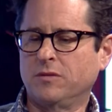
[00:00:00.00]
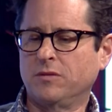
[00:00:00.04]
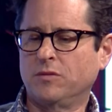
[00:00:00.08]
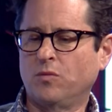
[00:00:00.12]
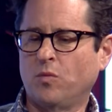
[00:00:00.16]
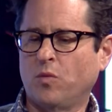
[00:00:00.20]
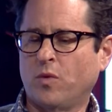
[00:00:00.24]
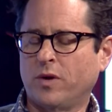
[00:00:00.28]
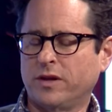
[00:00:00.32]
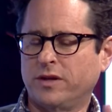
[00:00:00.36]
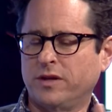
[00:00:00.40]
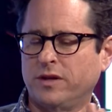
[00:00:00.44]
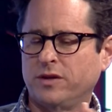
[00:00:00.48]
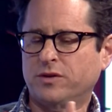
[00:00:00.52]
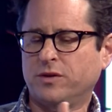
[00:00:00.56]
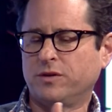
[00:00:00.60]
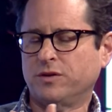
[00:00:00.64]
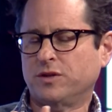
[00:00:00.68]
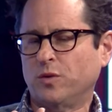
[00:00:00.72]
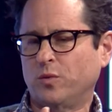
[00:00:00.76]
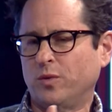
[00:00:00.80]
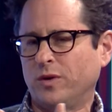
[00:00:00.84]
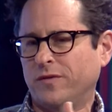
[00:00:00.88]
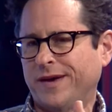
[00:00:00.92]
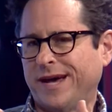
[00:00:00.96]
one of the
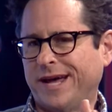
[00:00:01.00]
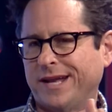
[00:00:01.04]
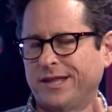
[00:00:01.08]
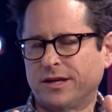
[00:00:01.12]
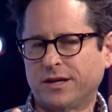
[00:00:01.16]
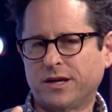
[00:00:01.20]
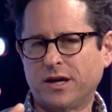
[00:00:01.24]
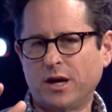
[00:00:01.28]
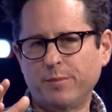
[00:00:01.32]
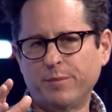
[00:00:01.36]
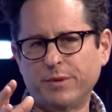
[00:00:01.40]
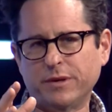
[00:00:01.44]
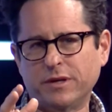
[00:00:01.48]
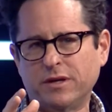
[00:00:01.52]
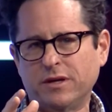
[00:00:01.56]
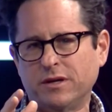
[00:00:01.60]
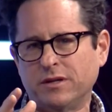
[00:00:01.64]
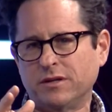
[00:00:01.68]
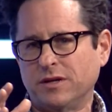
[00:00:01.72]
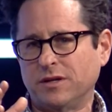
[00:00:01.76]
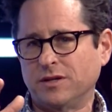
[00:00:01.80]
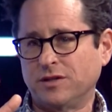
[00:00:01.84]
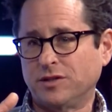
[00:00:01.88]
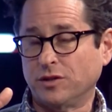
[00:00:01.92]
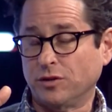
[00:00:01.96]
issues that we've had at the company
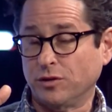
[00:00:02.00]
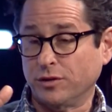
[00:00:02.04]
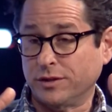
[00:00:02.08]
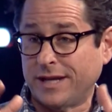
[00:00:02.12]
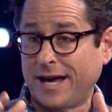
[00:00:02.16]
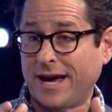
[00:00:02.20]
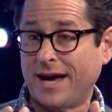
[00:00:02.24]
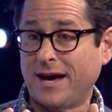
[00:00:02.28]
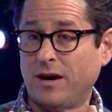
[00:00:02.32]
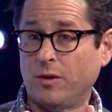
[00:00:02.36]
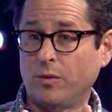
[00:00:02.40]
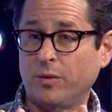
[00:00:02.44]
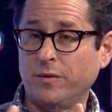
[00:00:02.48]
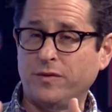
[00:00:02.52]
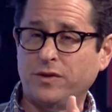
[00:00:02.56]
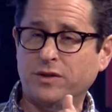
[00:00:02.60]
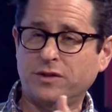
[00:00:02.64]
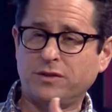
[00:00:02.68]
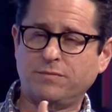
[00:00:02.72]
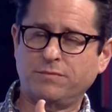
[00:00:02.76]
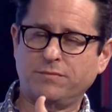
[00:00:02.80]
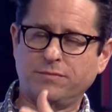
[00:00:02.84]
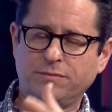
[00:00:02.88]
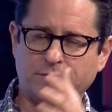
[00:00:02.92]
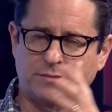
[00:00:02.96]
until now, we've
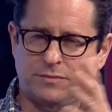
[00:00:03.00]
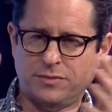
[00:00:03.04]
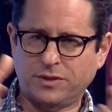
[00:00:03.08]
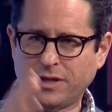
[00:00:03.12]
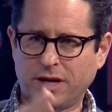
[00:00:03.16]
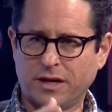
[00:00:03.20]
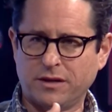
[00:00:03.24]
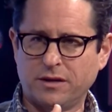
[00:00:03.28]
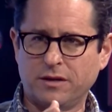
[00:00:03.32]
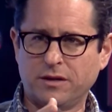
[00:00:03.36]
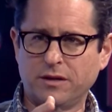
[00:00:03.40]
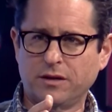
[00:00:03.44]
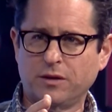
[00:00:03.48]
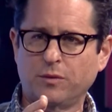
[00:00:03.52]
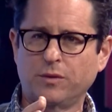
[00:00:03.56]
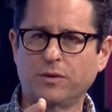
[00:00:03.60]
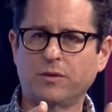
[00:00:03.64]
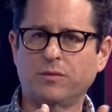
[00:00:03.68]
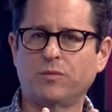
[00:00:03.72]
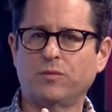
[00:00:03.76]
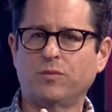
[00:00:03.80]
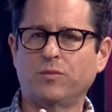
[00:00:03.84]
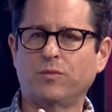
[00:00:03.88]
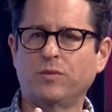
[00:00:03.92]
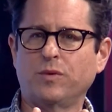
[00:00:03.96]
just signed a deal
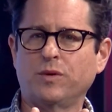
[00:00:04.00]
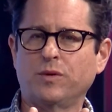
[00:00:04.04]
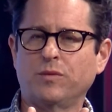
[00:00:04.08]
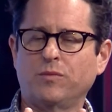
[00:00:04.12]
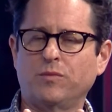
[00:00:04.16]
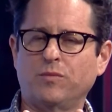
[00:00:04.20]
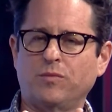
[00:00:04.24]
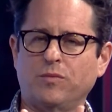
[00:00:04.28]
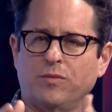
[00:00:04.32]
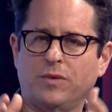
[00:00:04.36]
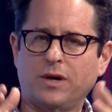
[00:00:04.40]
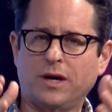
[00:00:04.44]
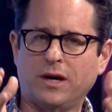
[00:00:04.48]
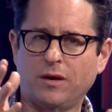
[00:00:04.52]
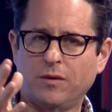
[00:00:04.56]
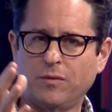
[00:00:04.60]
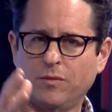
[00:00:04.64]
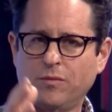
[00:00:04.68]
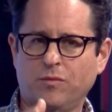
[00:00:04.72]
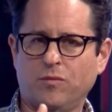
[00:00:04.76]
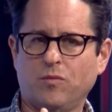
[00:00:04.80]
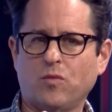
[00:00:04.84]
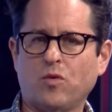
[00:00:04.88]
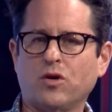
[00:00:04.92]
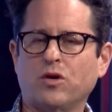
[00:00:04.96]
with, with uh,
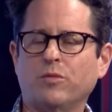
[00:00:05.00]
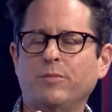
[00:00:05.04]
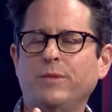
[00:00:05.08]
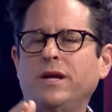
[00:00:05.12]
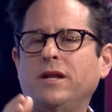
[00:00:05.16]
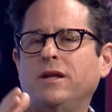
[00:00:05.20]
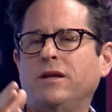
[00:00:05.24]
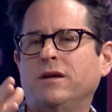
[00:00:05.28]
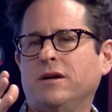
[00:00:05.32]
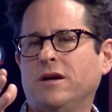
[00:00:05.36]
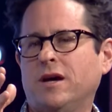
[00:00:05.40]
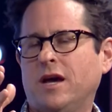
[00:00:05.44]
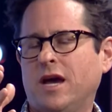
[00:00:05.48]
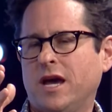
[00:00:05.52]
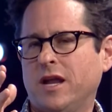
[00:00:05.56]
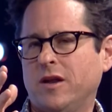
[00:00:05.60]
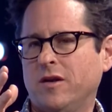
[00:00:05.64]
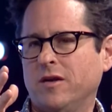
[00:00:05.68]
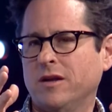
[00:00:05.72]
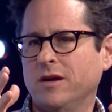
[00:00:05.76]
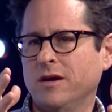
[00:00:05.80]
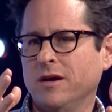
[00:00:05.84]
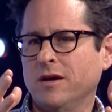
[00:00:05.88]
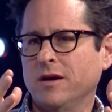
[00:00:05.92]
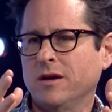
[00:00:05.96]
Warner Media
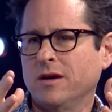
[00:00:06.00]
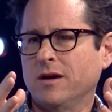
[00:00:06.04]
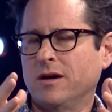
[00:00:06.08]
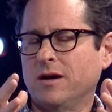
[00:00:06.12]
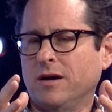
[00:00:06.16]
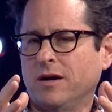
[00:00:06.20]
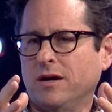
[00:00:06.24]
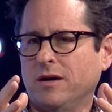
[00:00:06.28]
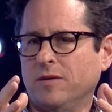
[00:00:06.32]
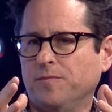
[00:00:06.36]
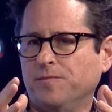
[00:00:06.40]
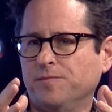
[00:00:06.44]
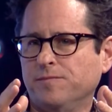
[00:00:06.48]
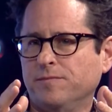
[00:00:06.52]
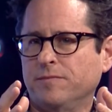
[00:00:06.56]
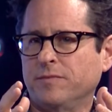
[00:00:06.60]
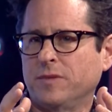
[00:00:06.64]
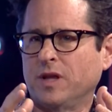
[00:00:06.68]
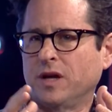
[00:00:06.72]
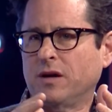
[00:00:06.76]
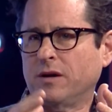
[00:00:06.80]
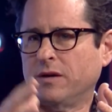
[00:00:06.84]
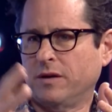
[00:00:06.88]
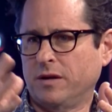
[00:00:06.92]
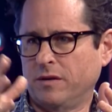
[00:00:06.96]
and um,
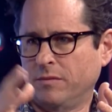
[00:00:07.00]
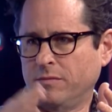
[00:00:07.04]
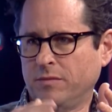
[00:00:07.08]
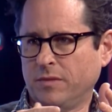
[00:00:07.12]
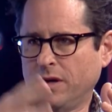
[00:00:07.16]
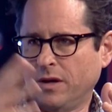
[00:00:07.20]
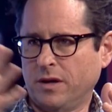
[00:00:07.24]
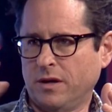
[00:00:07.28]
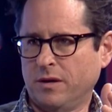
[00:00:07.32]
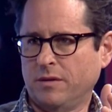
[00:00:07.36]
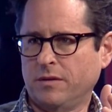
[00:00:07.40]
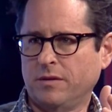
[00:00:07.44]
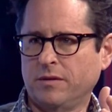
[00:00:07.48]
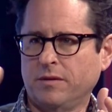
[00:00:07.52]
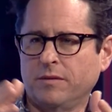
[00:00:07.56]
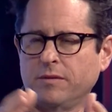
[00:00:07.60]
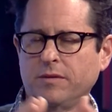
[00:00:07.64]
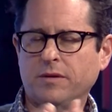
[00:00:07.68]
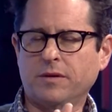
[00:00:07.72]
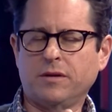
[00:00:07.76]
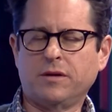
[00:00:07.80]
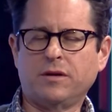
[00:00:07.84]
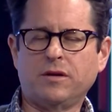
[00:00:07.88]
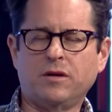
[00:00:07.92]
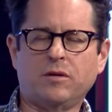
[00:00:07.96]
their uh,
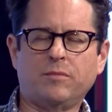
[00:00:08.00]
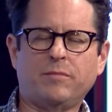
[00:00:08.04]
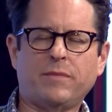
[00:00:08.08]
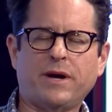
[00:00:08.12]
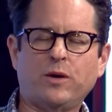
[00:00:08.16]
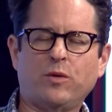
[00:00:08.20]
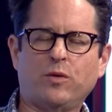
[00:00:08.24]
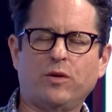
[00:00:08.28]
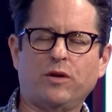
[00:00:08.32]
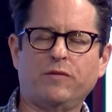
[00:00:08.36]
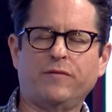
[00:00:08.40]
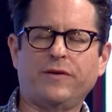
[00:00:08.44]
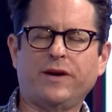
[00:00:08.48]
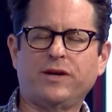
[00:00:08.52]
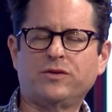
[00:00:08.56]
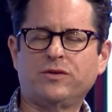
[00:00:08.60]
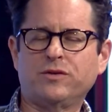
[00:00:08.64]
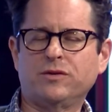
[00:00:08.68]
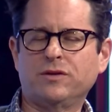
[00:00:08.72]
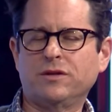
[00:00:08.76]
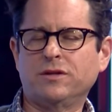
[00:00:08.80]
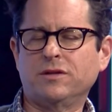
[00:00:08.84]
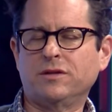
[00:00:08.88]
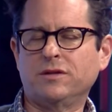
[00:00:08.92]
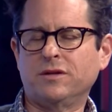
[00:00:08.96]
you know, minority
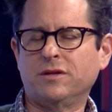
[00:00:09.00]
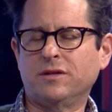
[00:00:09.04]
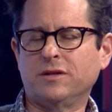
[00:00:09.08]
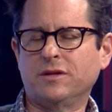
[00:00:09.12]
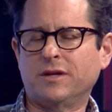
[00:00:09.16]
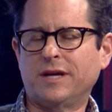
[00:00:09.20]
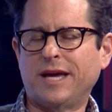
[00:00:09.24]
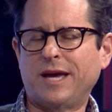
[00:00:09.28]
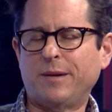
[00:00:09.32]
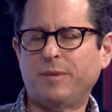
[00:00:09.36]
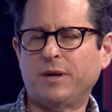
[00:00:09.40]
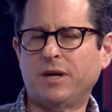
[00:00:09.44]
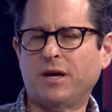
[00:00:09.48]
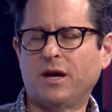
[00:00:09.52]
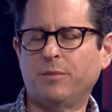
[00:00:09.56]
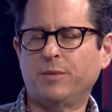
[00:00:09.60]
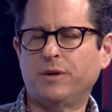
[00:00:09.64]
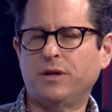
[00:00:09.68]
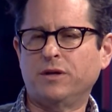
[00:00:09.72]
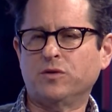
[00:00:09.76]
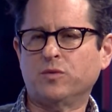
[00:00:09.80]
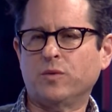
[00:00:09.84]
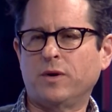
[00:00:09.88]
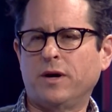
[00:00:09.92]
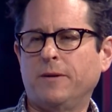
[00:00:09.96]
investor in, in the gaming
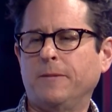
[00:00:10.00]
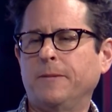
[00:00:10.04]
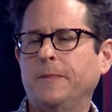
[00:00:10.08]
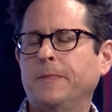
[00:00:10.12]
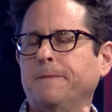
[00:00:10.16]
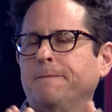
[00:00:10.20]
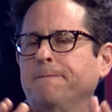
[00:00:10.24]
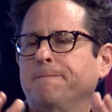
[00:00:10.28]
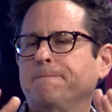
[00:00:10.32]
company as well,